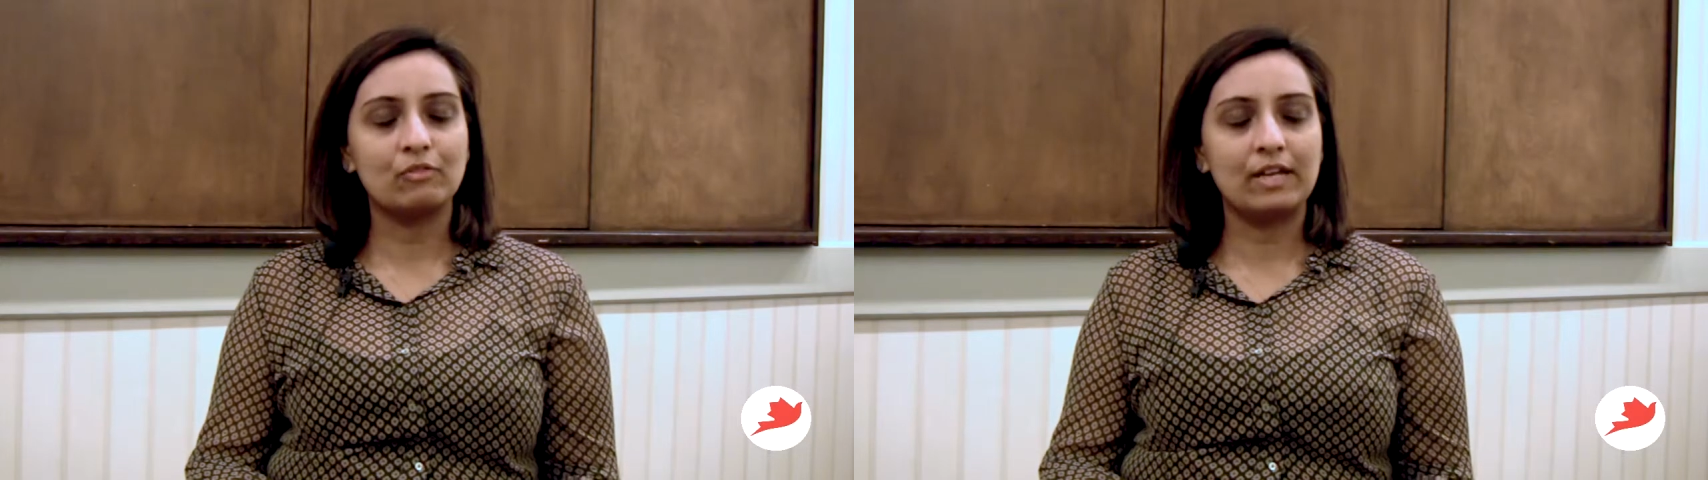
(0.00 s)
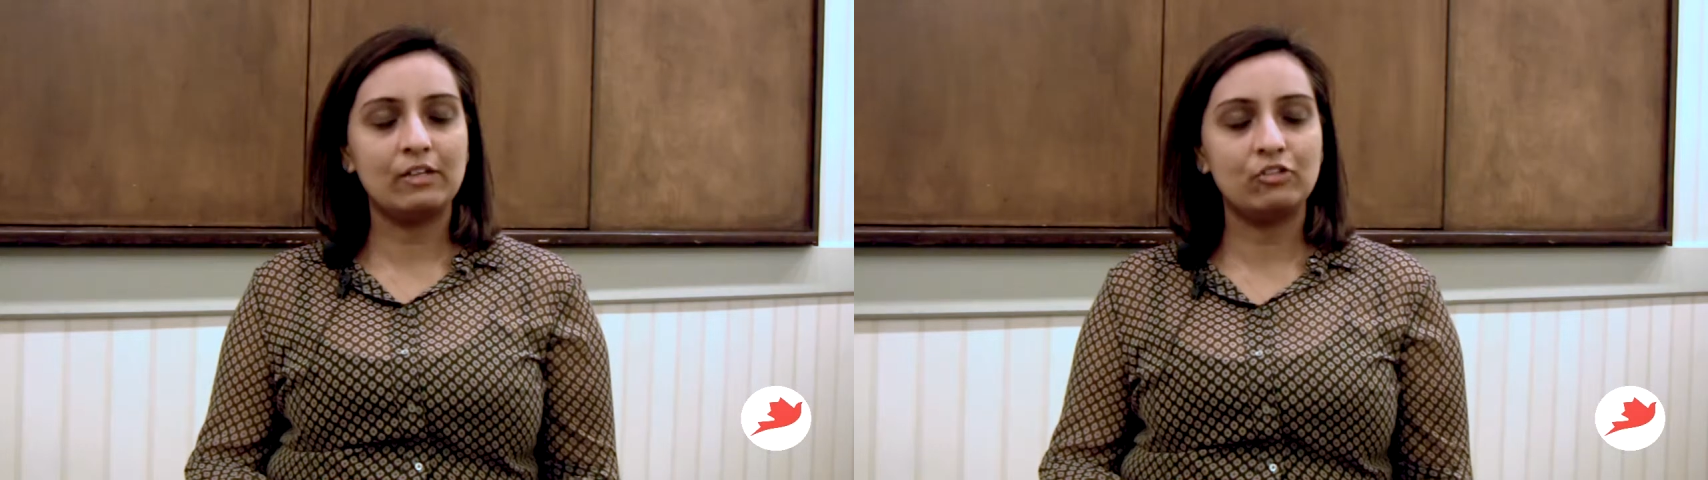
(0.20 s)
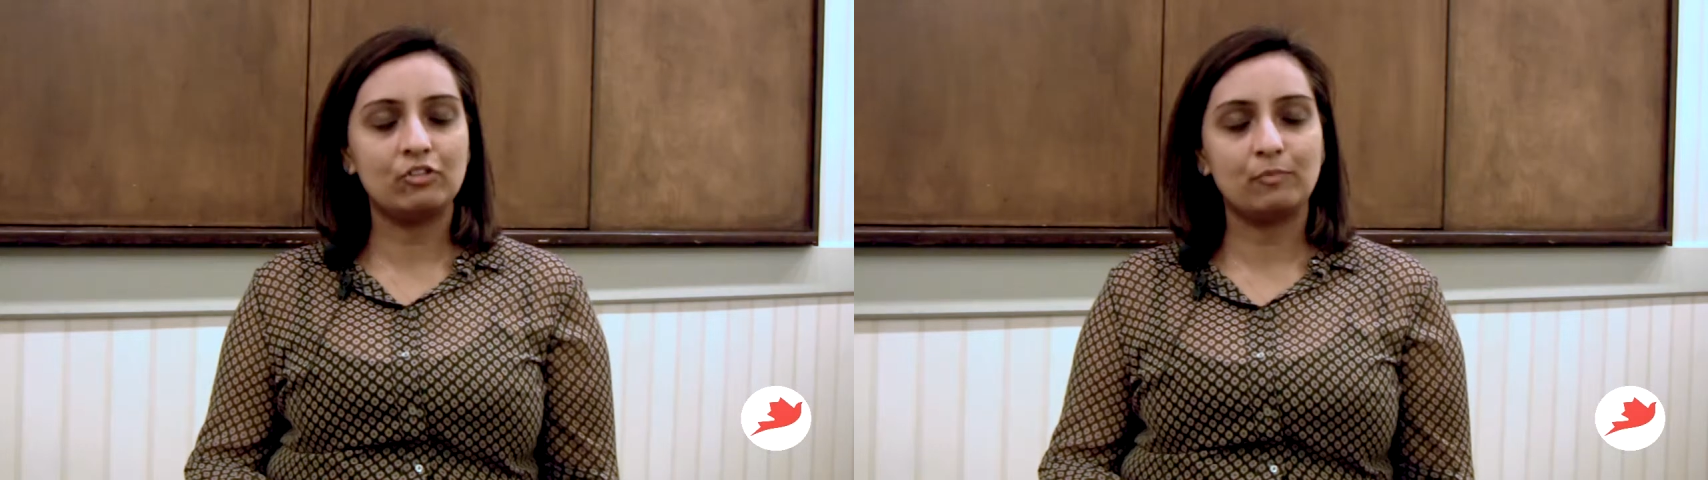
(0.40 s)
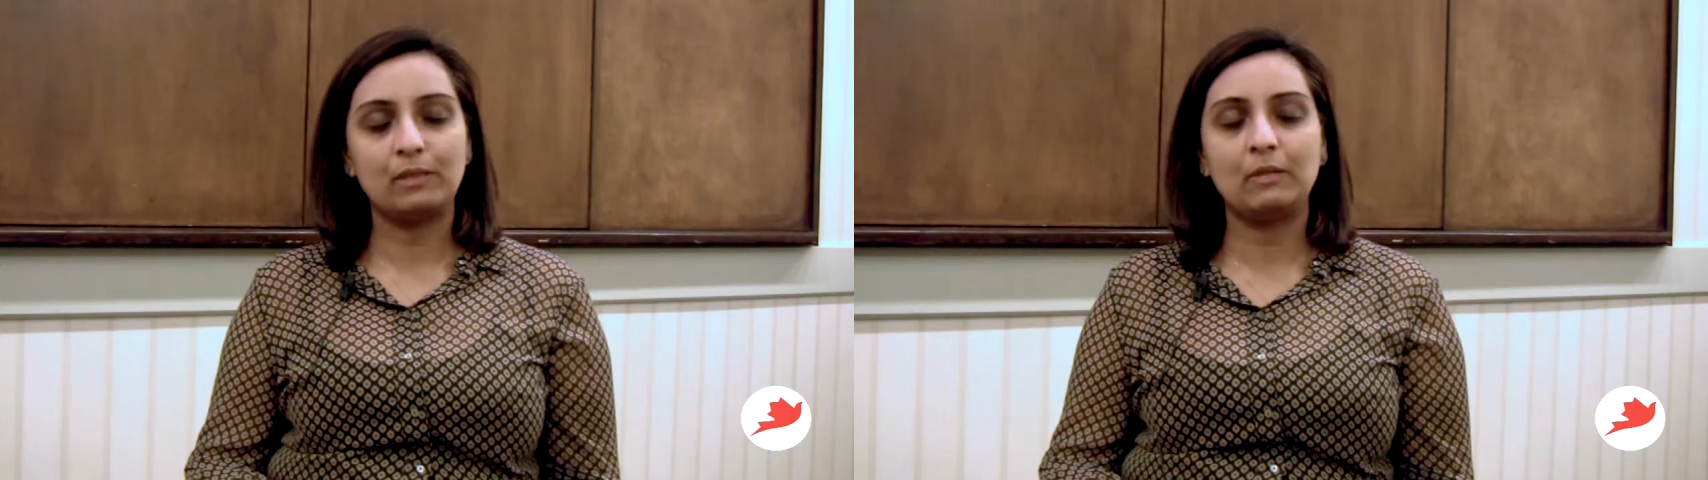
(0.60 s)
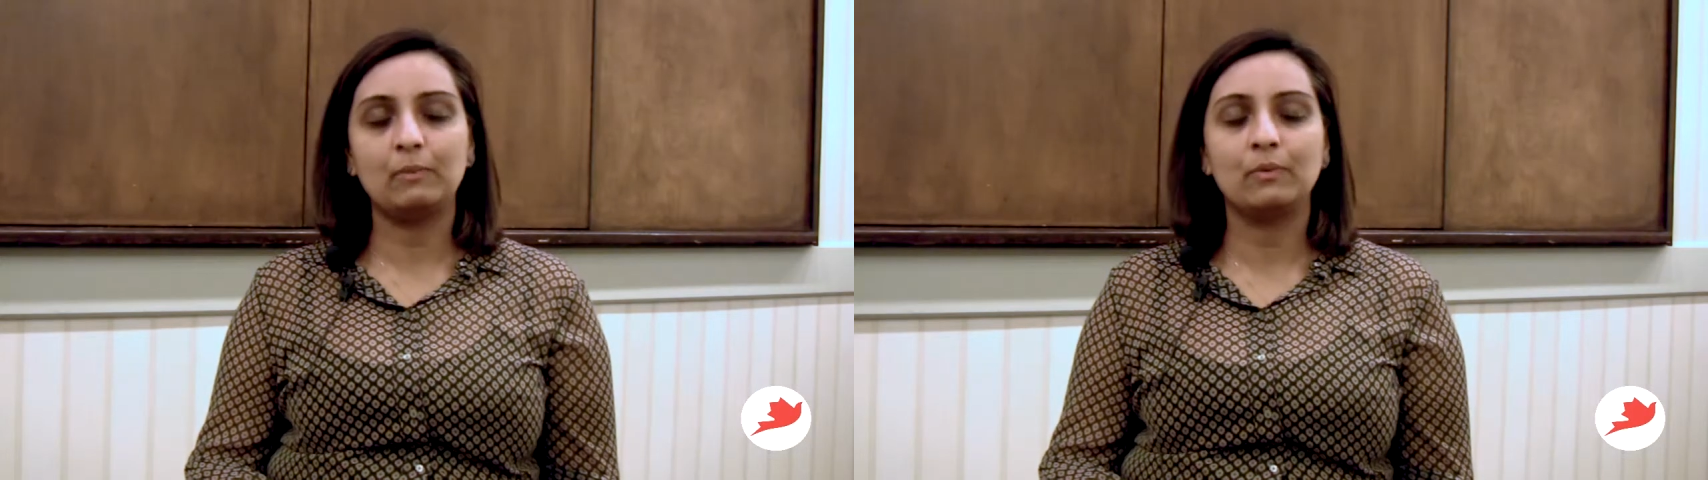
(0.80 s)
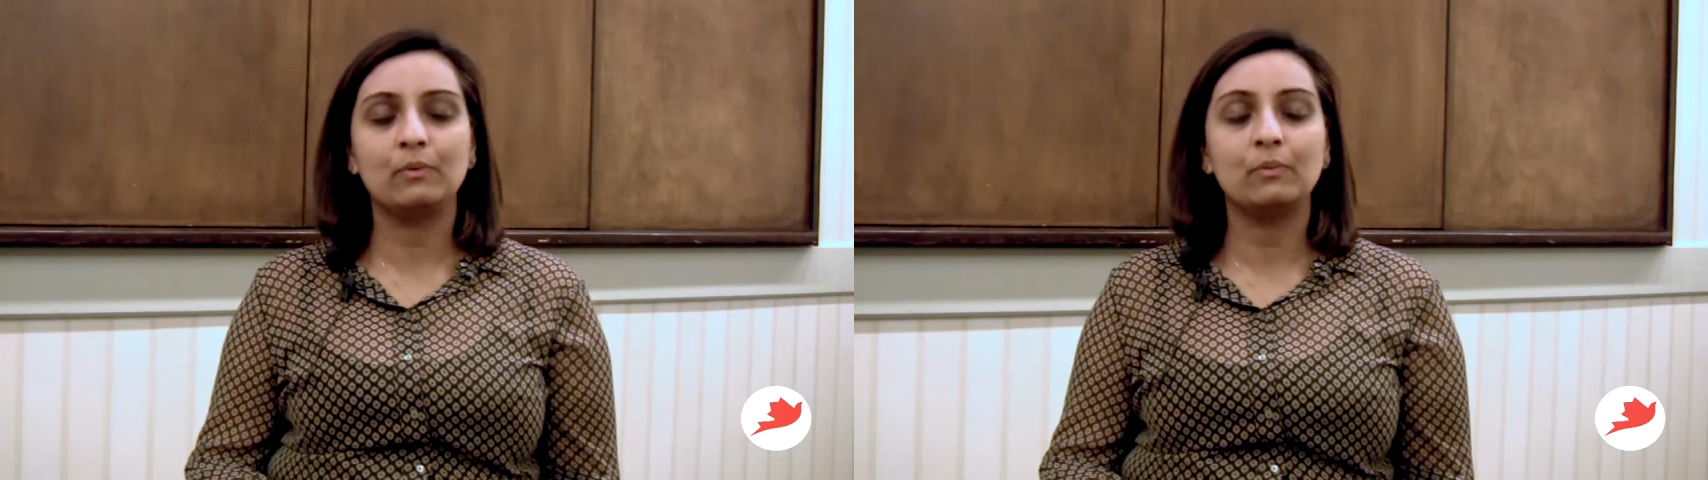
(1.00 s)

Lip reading: range of people,